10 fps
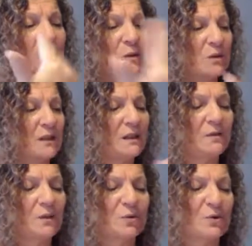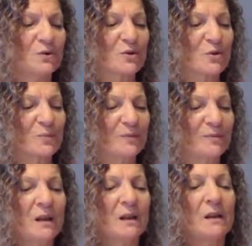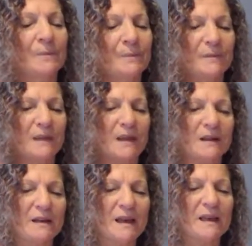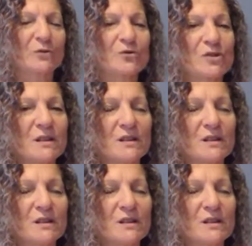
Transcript: you leave the doors open, any energy